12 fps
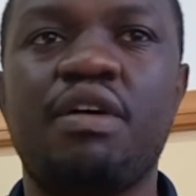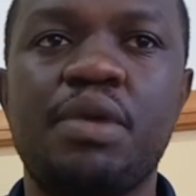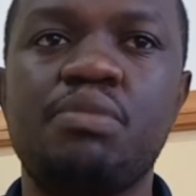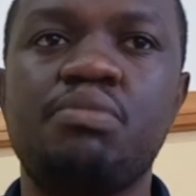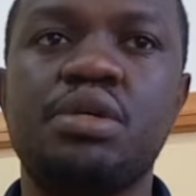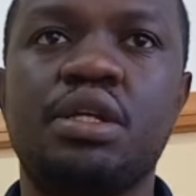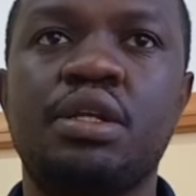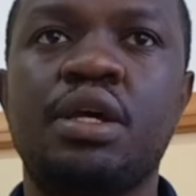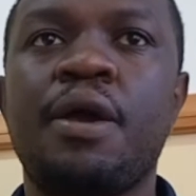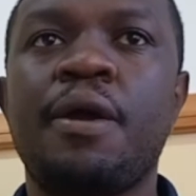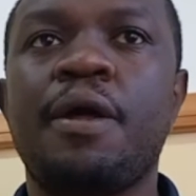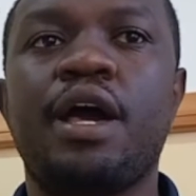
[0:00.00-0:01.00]
maybe
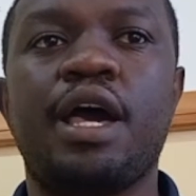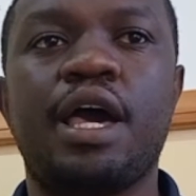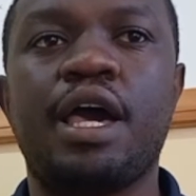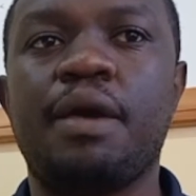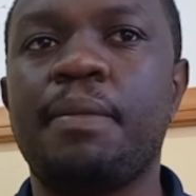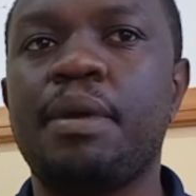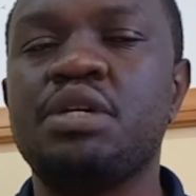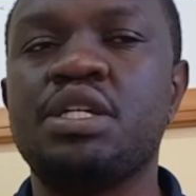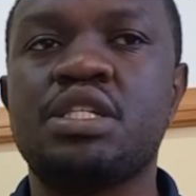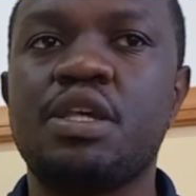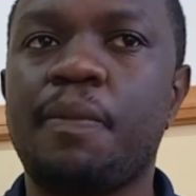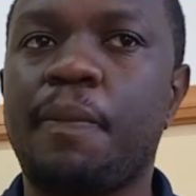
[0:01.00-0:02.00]
in C++,